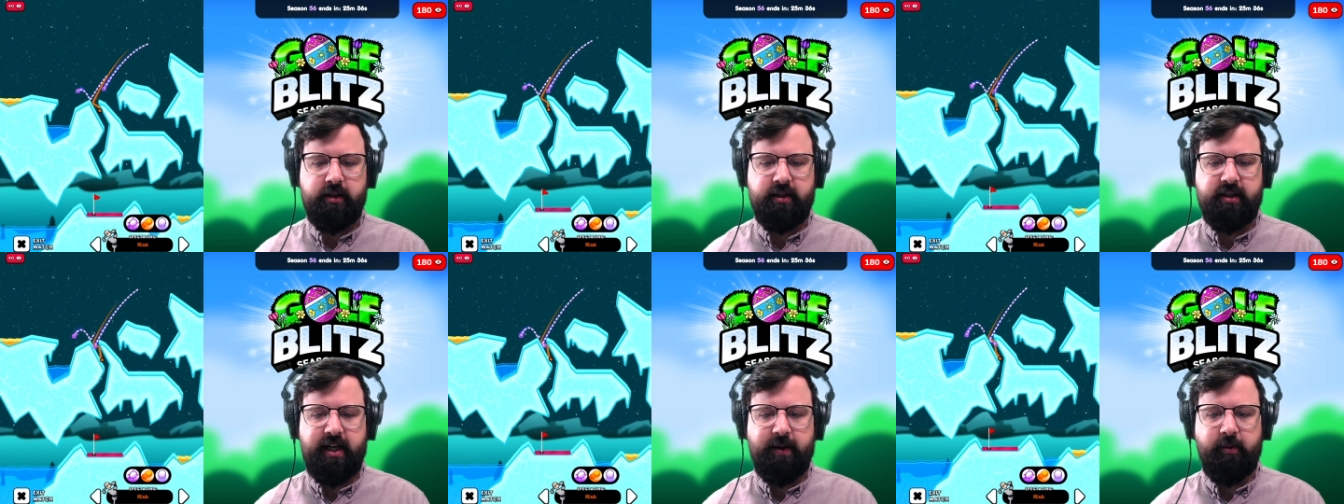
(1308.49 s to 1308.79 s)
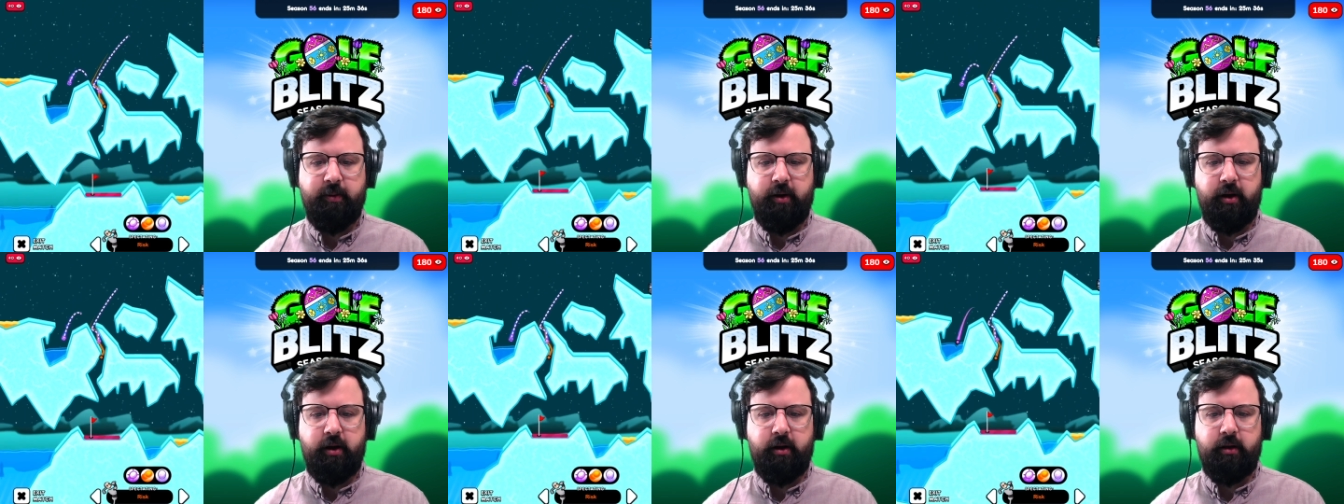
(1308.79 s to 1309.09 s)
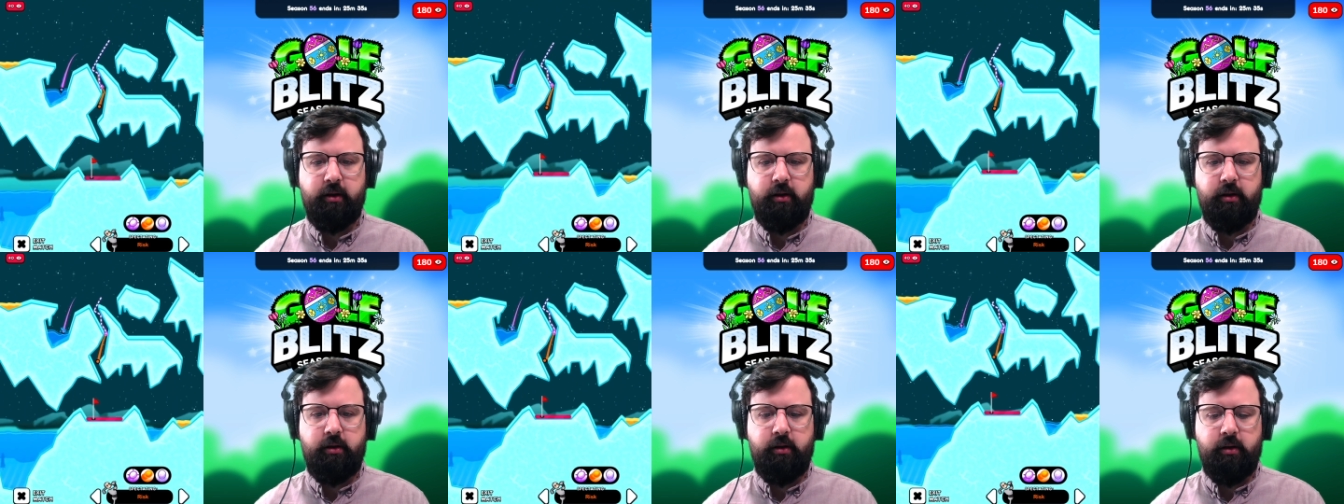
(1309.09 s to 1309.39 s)
Sniper
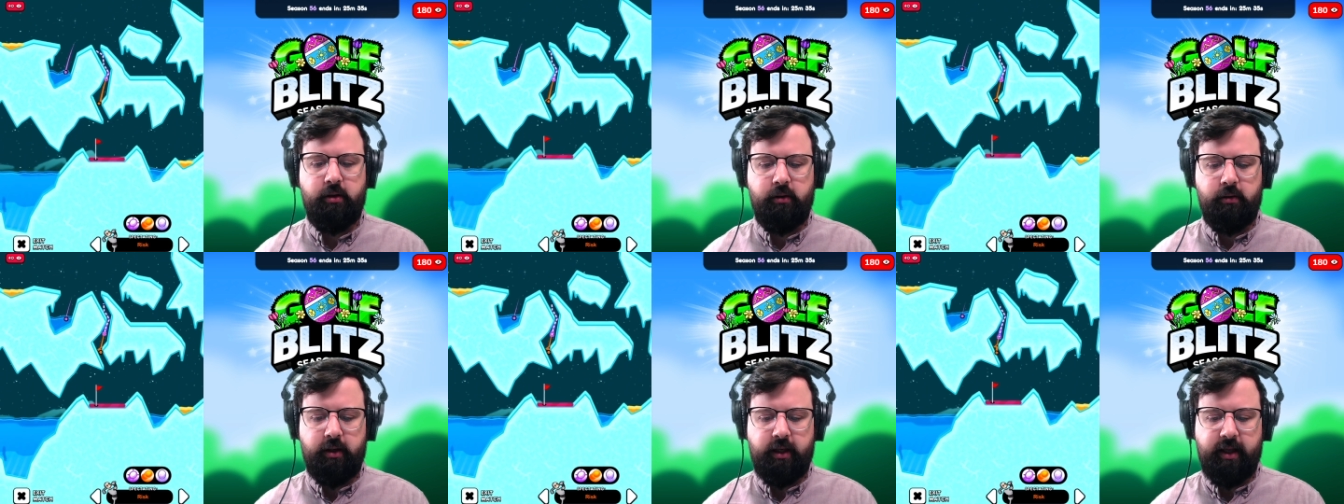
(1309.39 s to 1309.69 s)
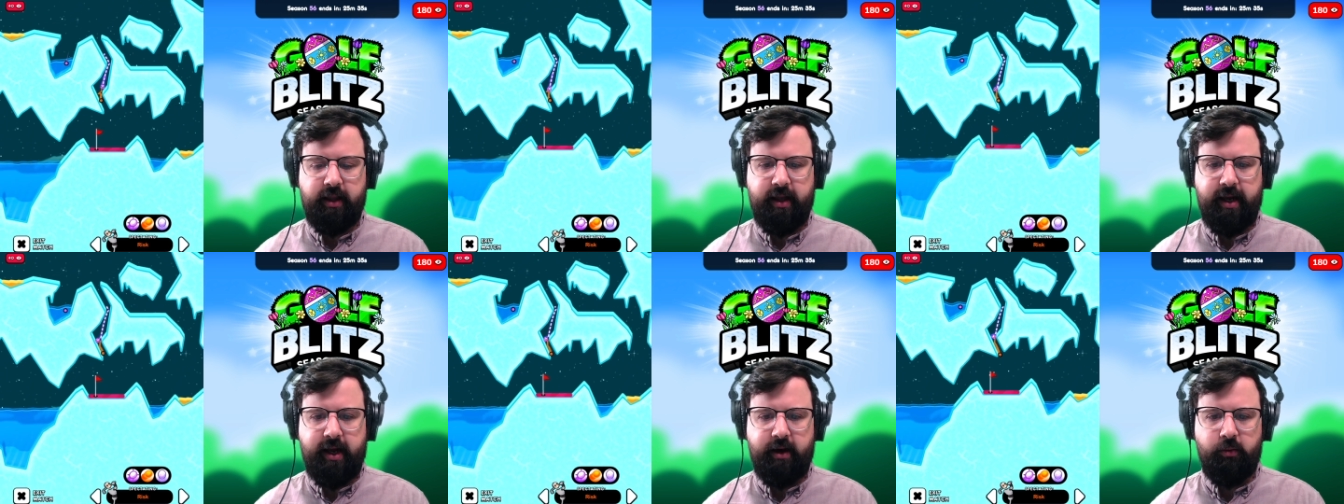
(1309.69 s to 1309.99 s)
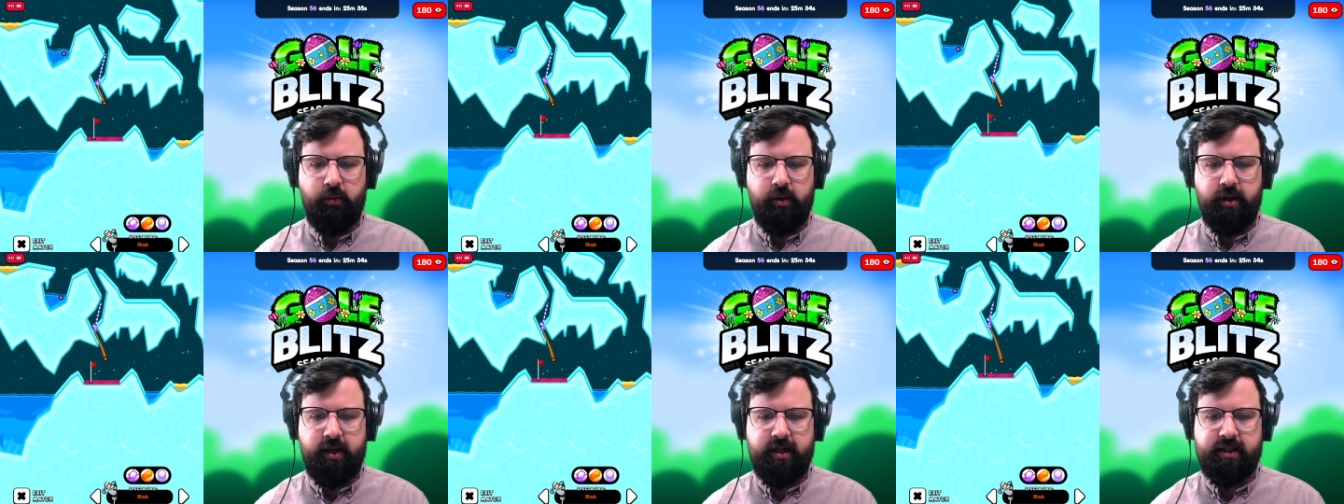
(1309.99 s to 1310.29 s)
ball. Oh, look at
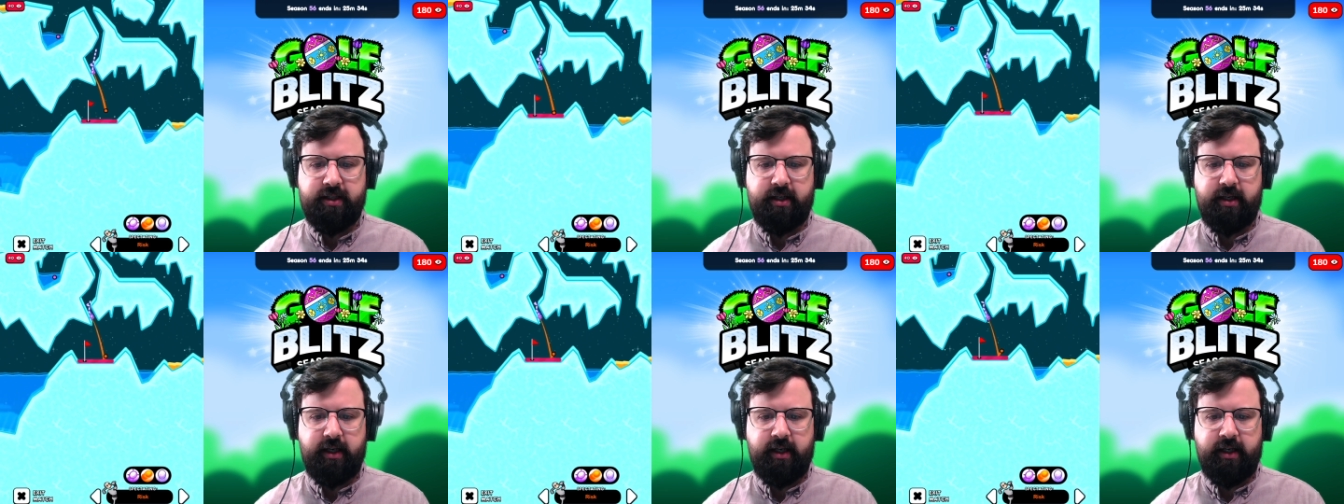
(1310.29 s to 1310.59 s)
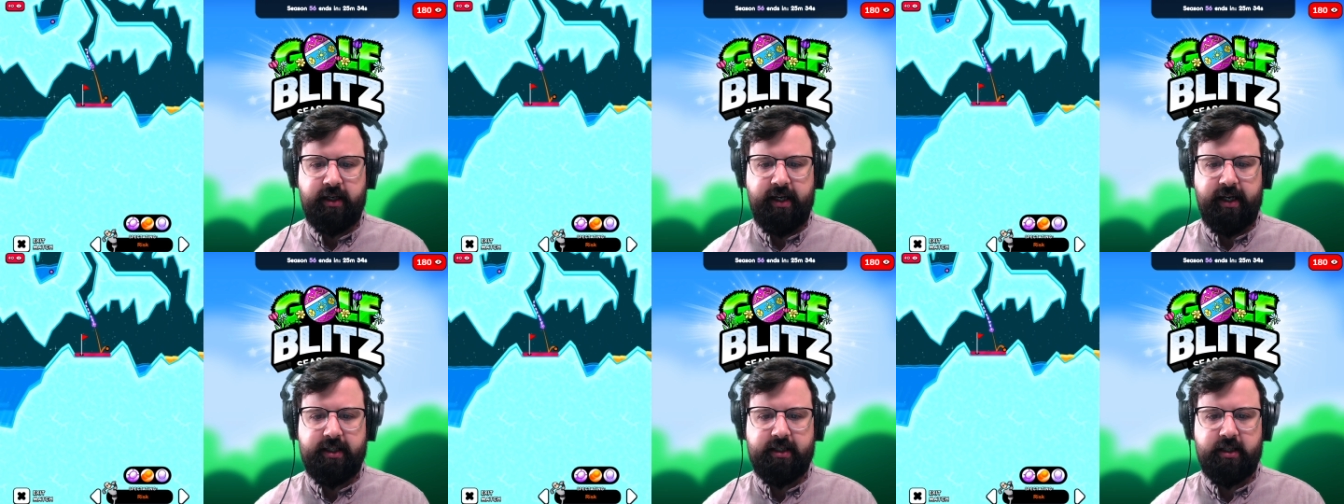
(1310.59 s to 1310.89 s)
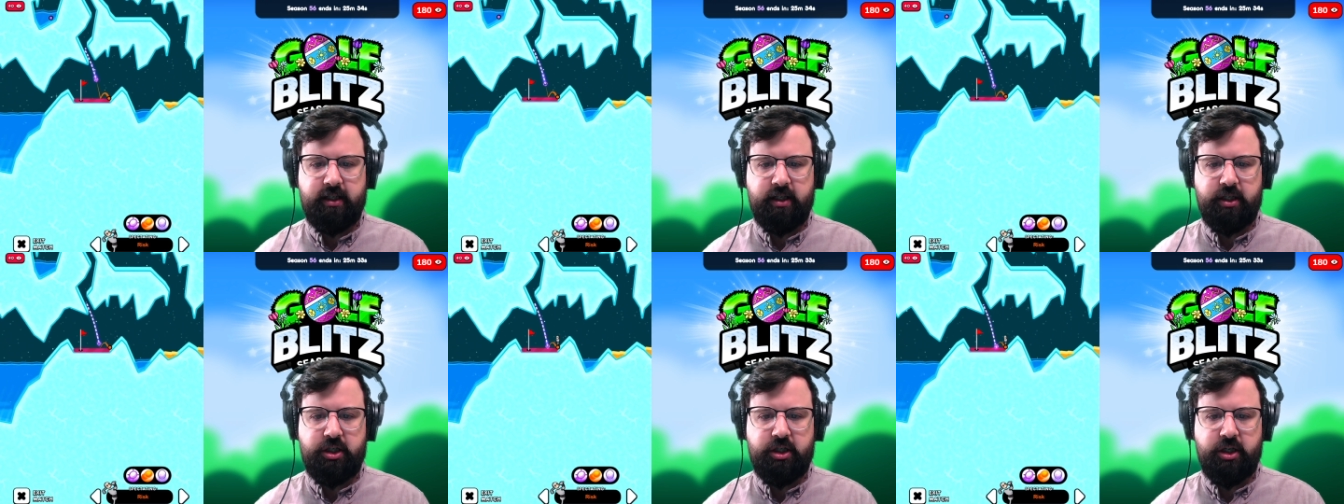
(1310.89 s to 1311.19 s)
that. Risk
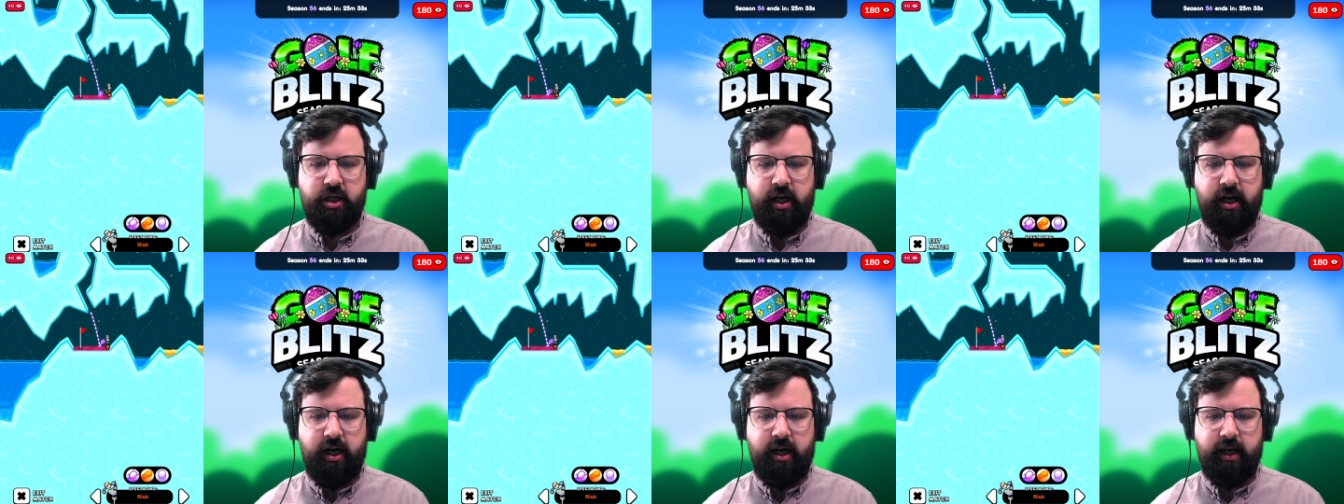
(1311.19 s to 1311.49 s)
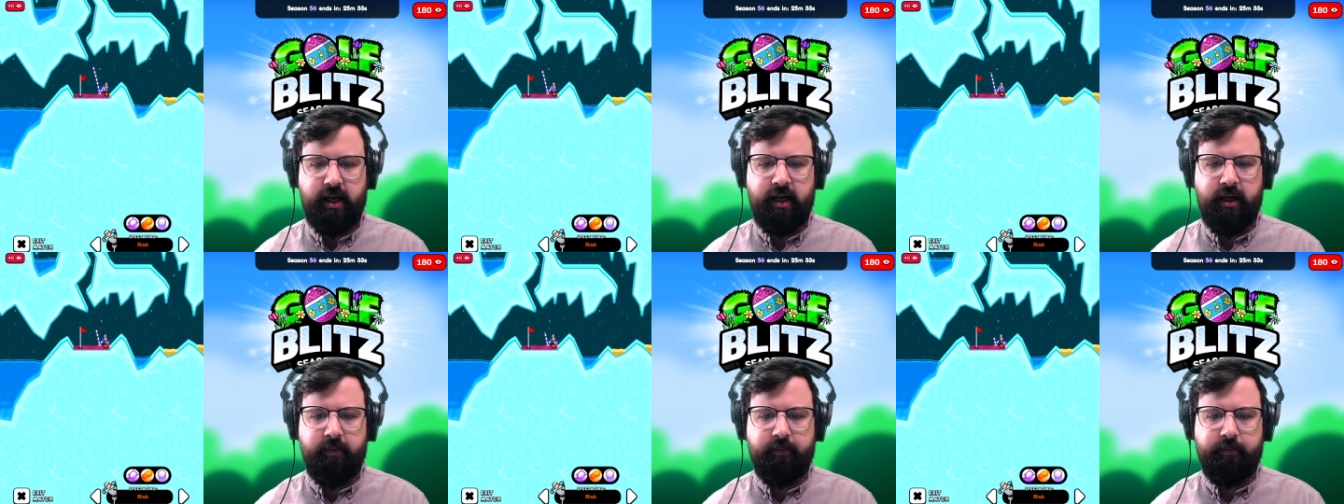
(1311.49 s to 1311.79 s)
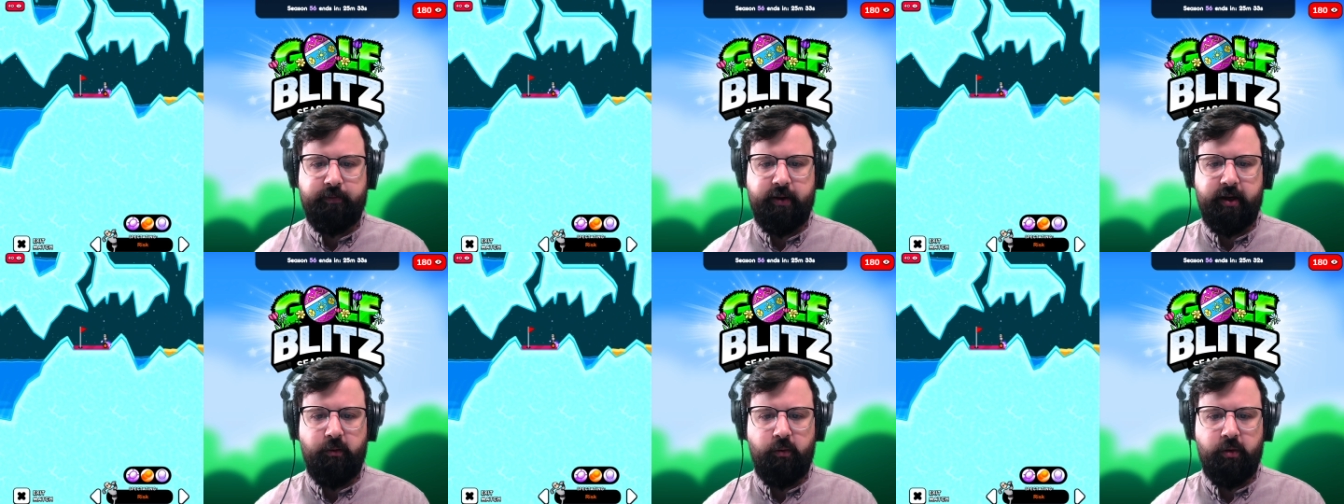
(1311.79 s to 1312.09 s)
gets the shot in a
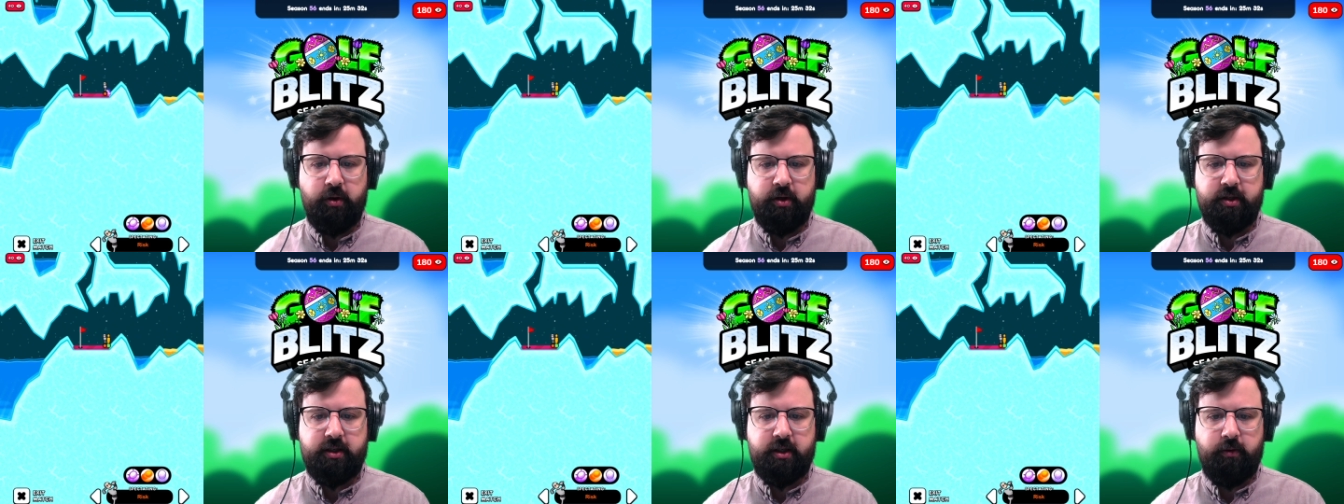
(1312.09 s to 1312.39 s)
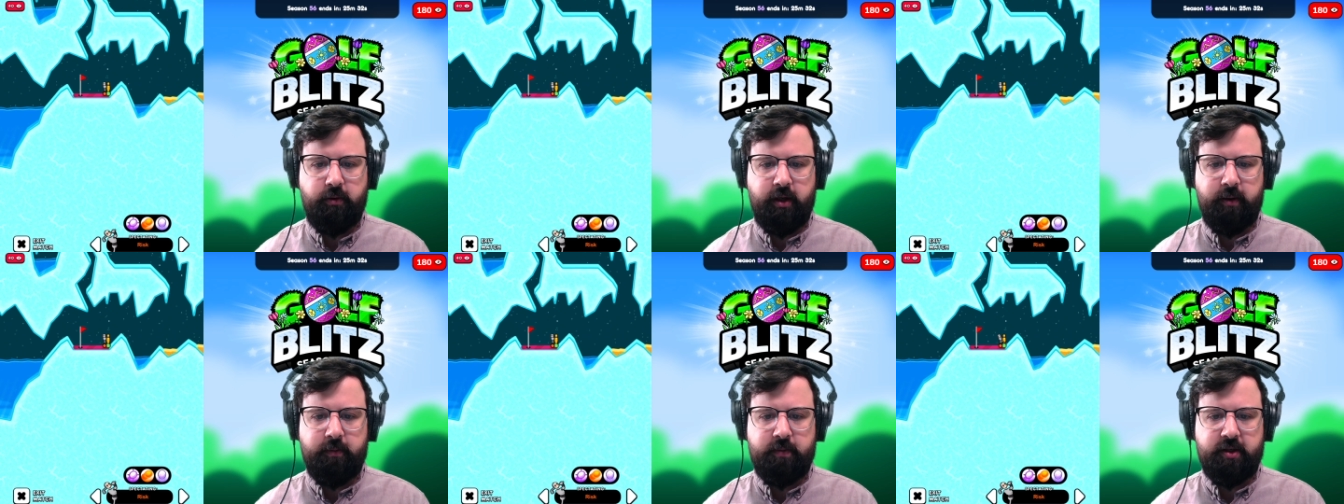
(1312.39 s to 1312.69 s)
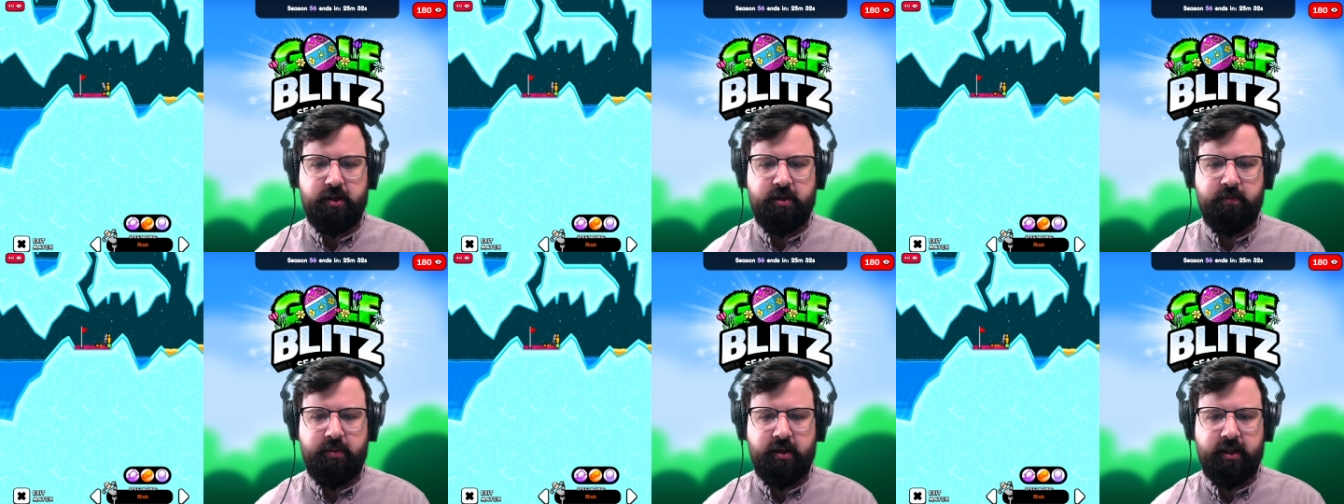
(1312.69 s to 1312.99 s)
bit worse green position,